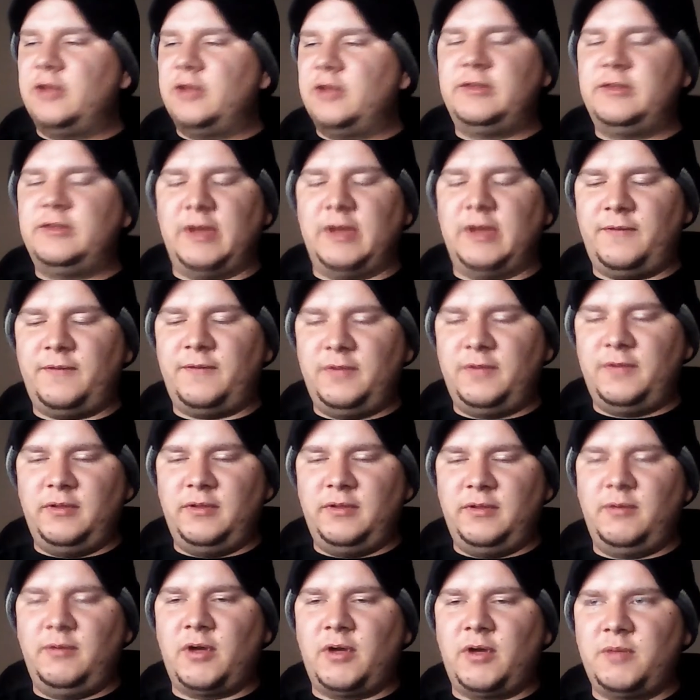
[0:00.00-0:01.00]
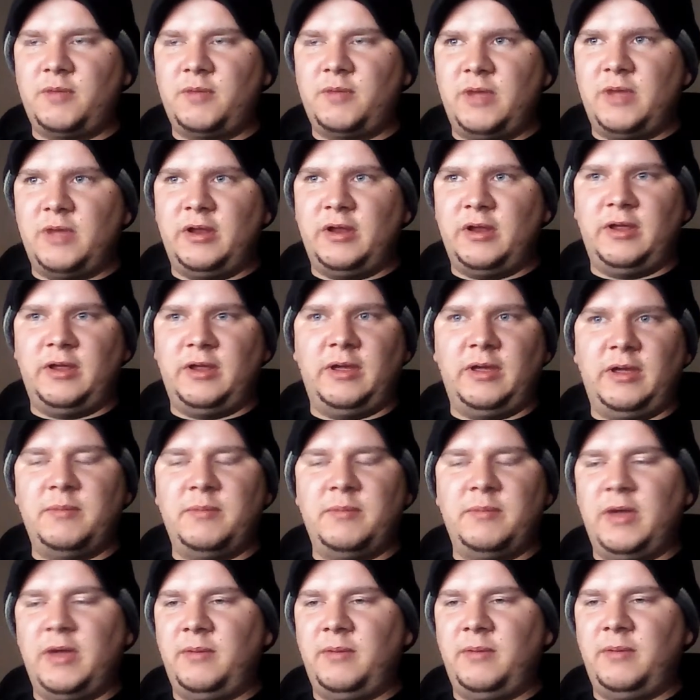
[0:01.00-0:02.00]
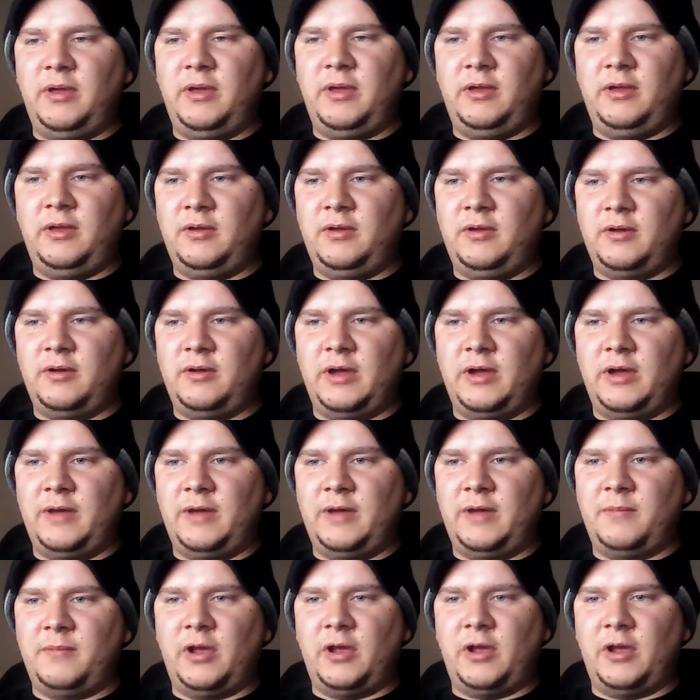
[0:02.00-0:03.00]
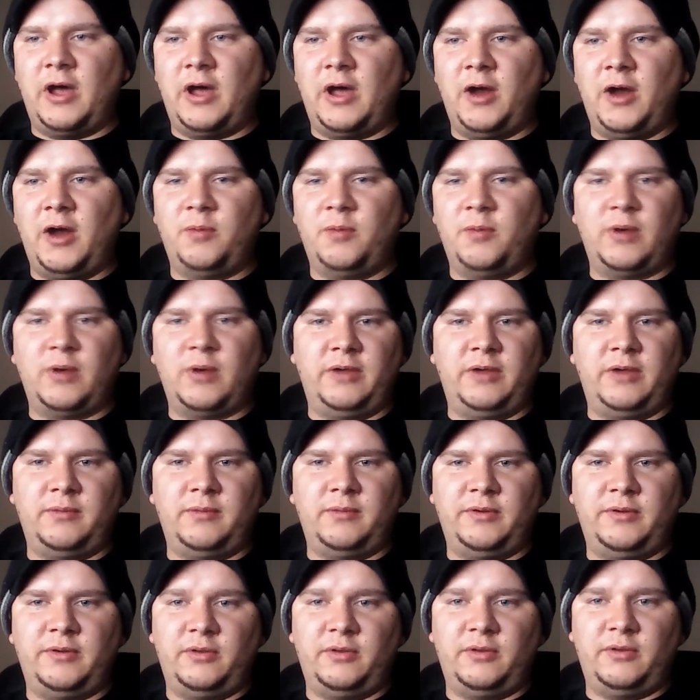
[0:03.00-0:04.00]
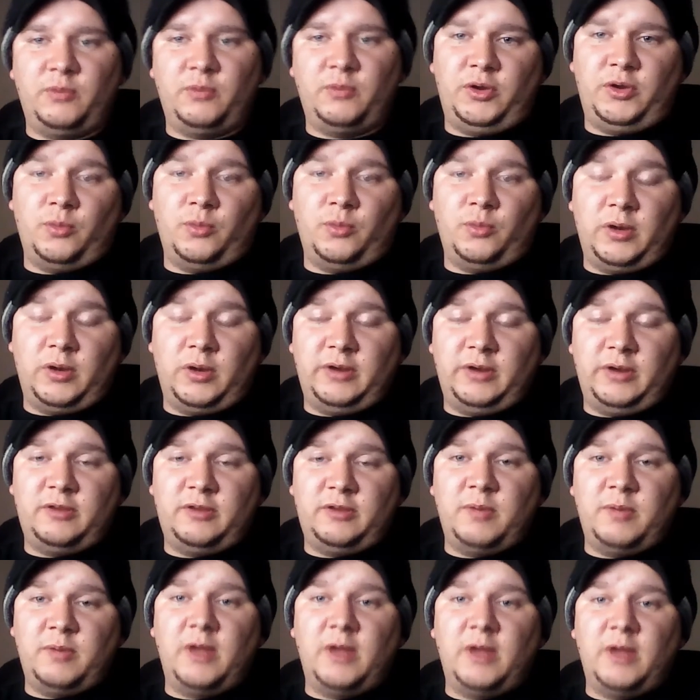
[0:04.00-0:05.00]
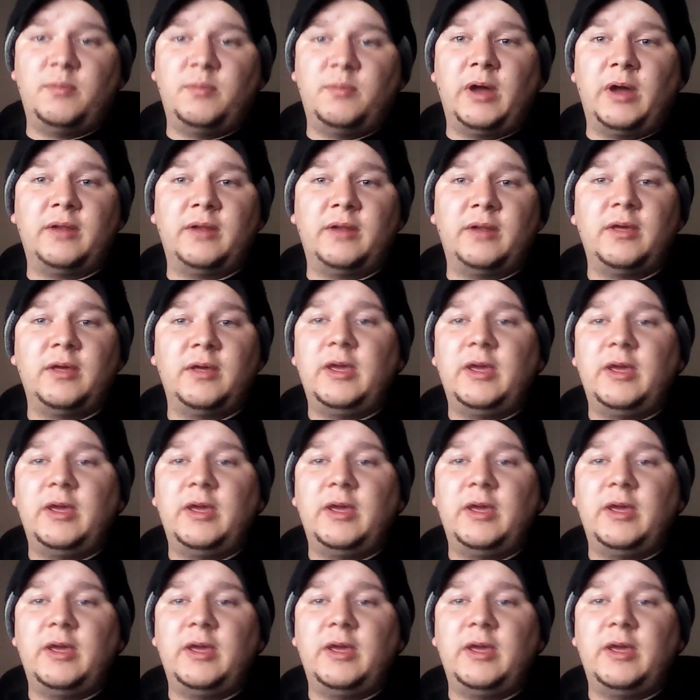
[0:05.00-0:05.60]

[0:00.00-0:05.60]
Definitely recommend it. It may be a higher price range than what you're wanting to spend, but